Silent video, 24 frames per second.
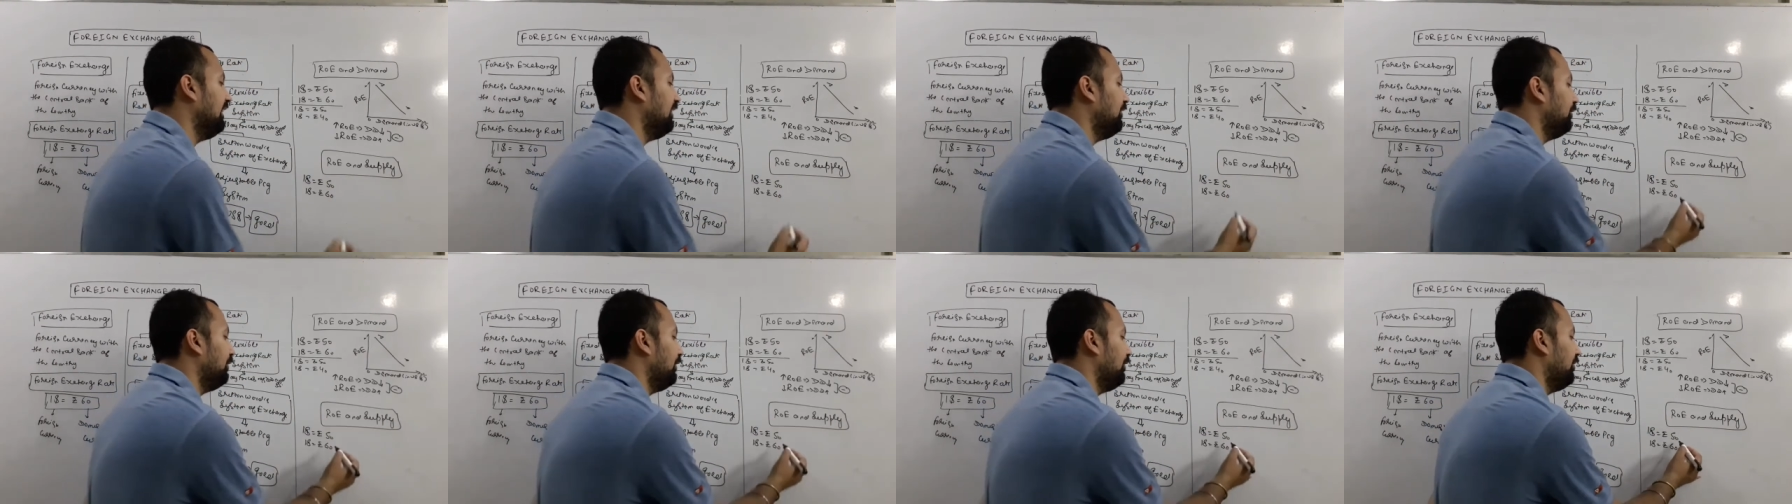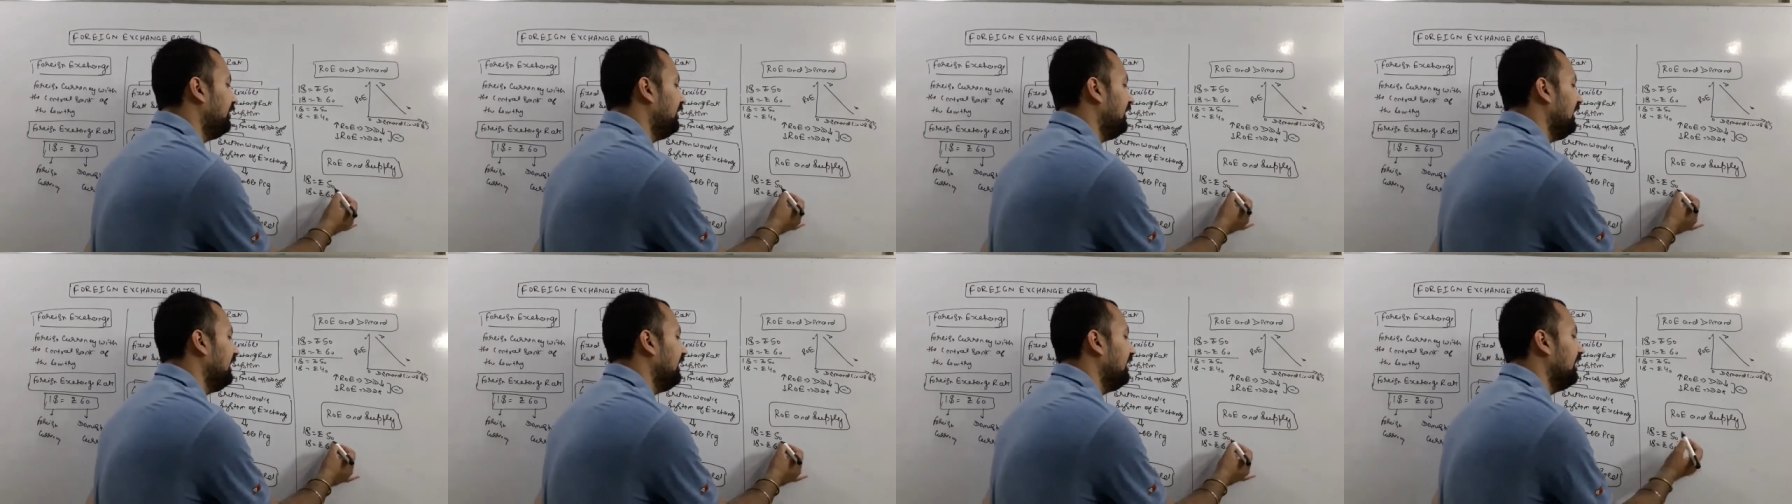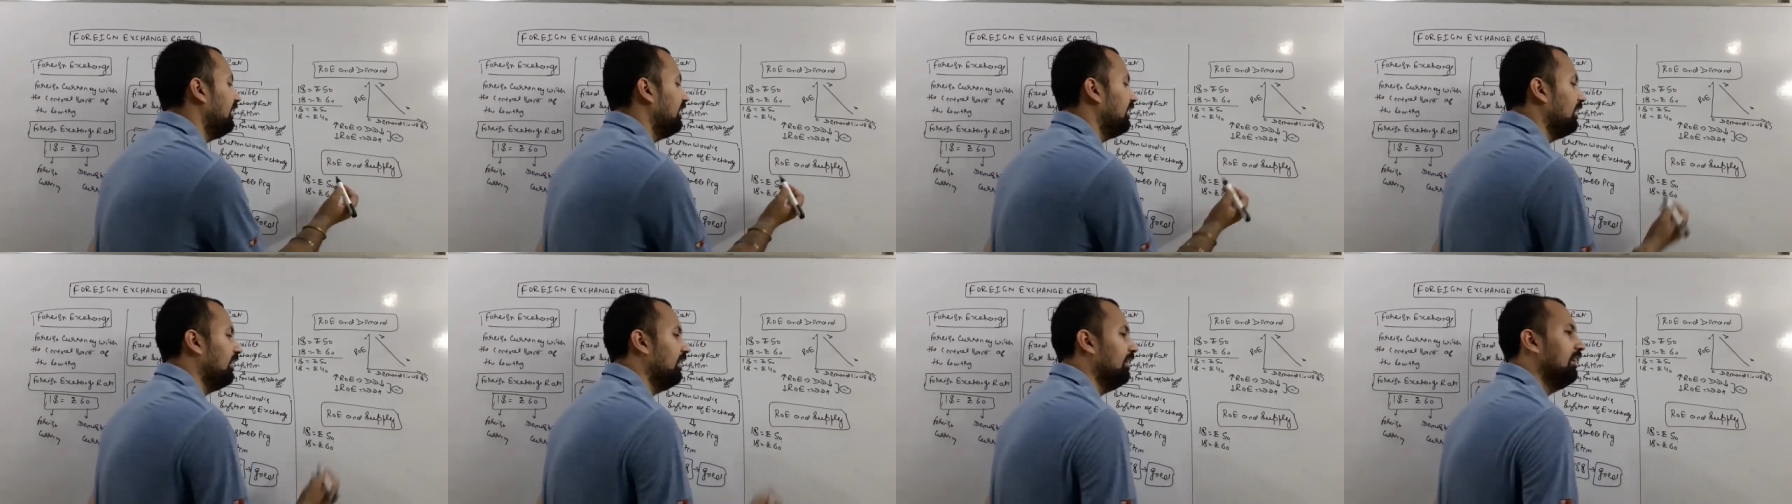get 50 in
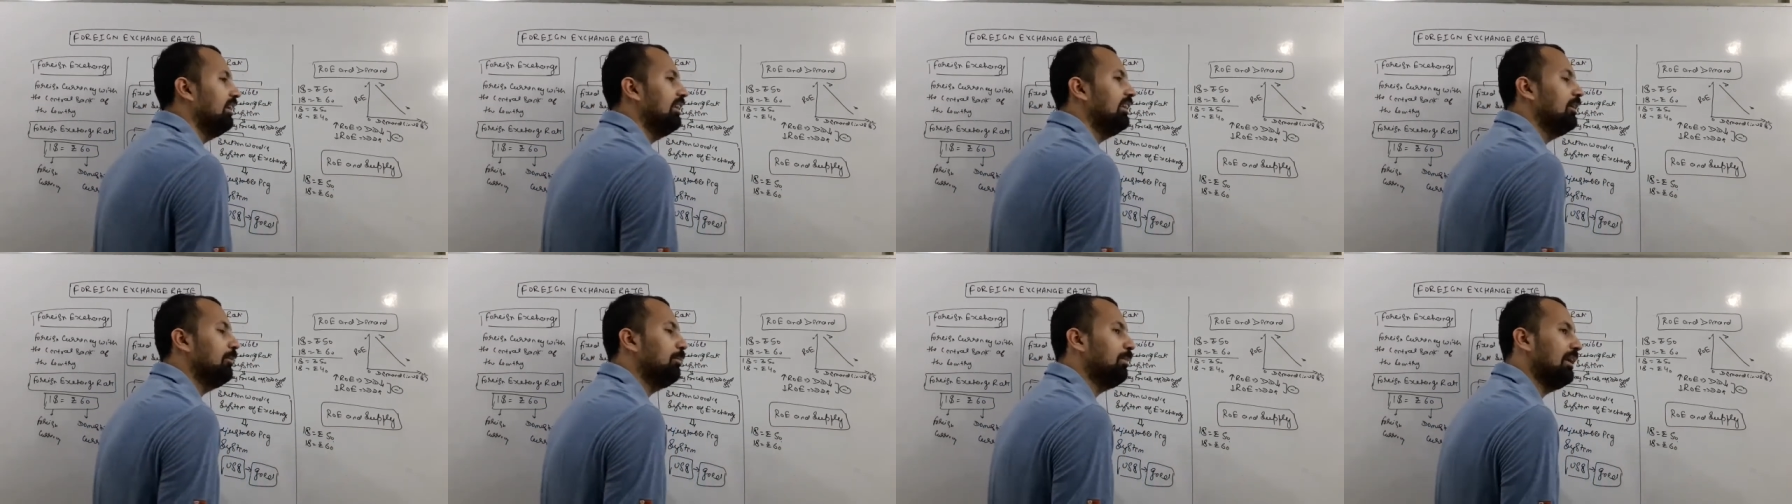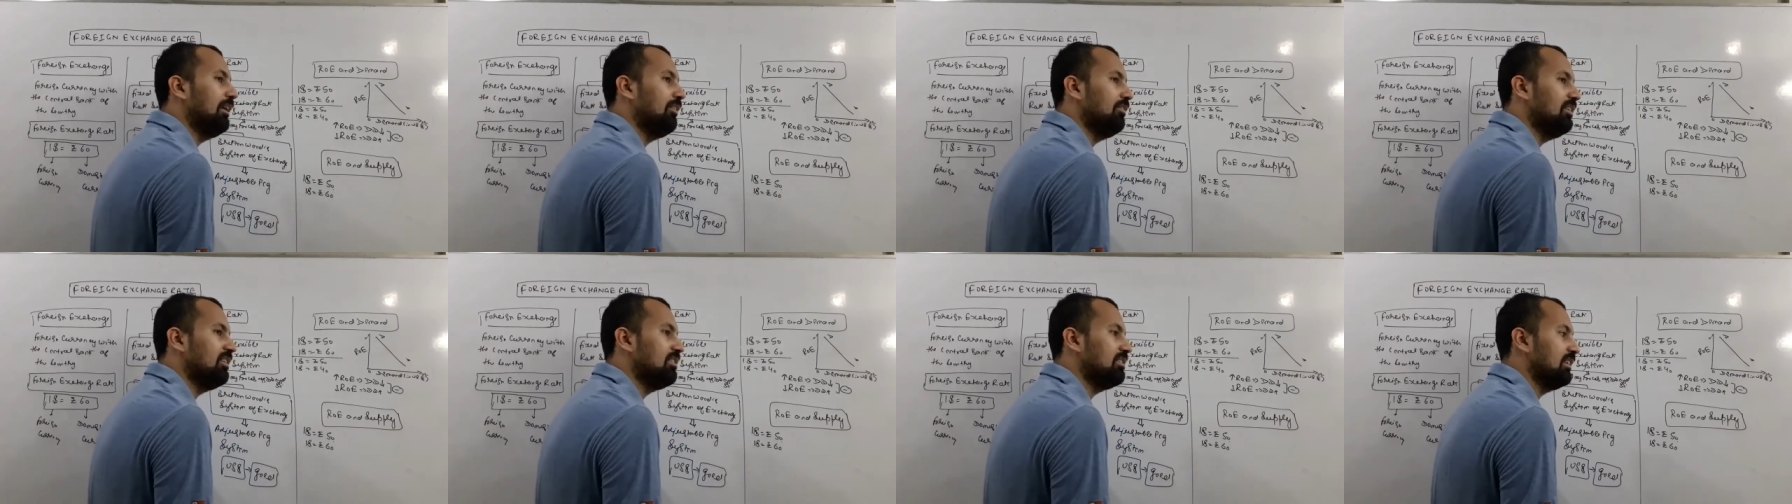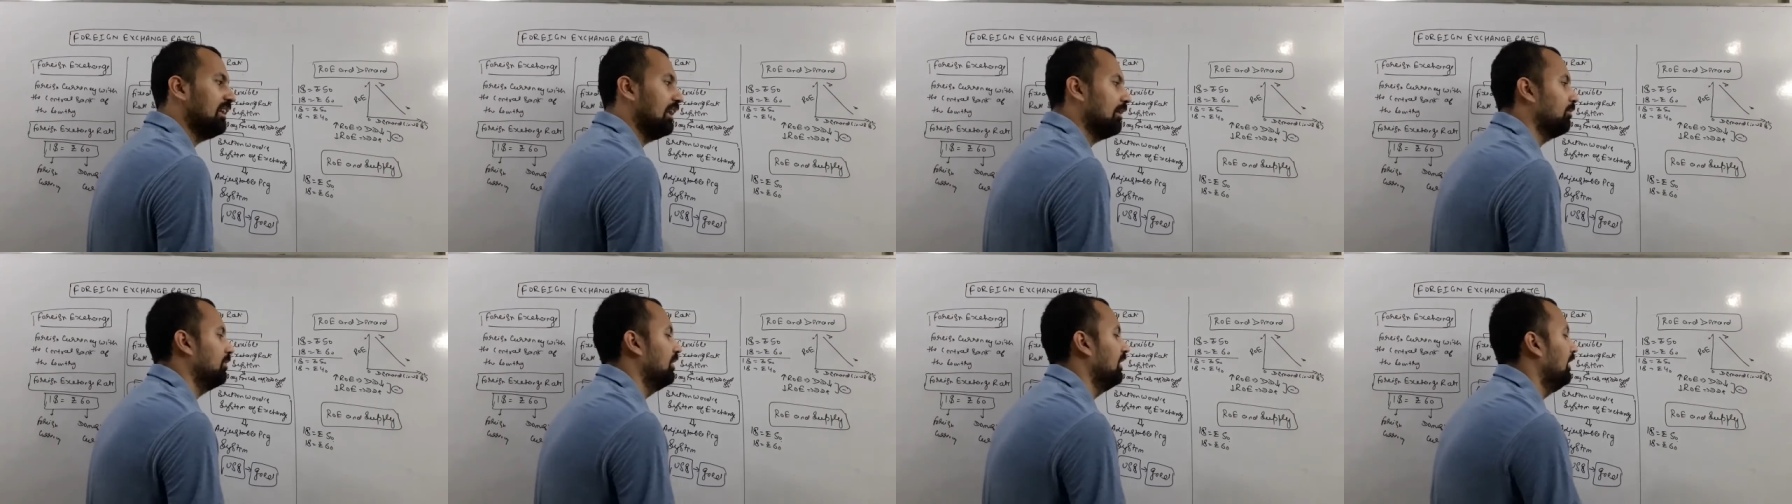return in the previous
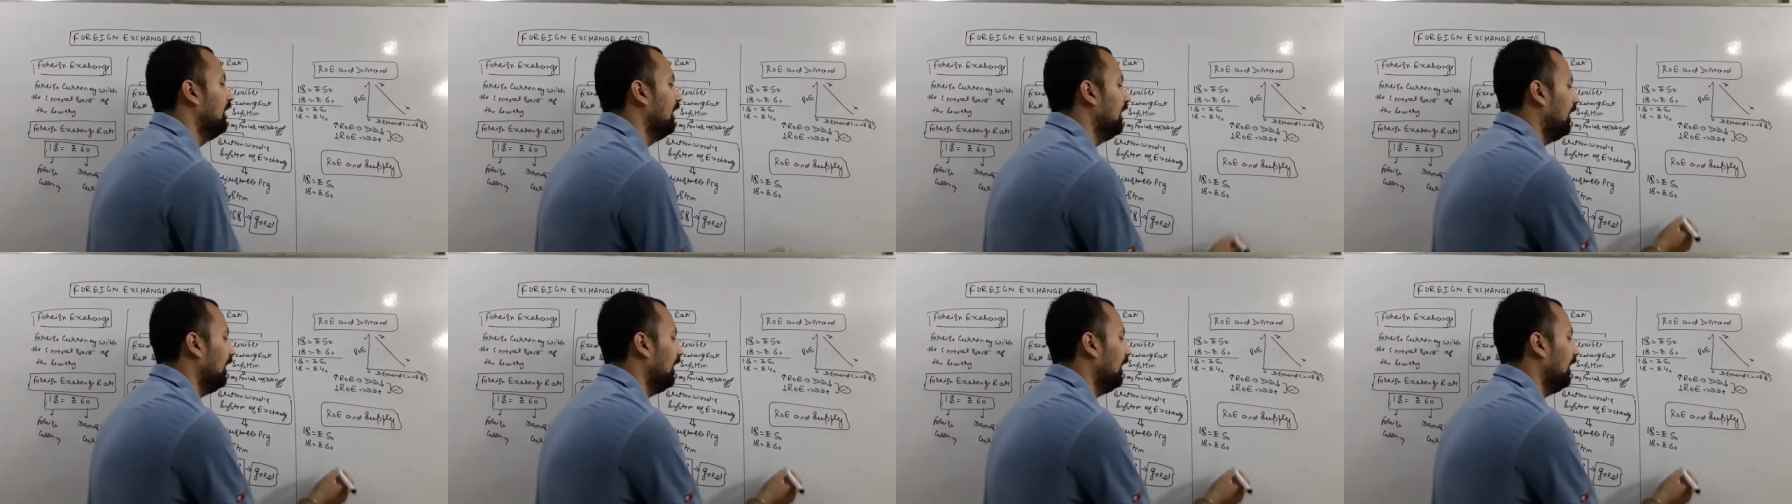time.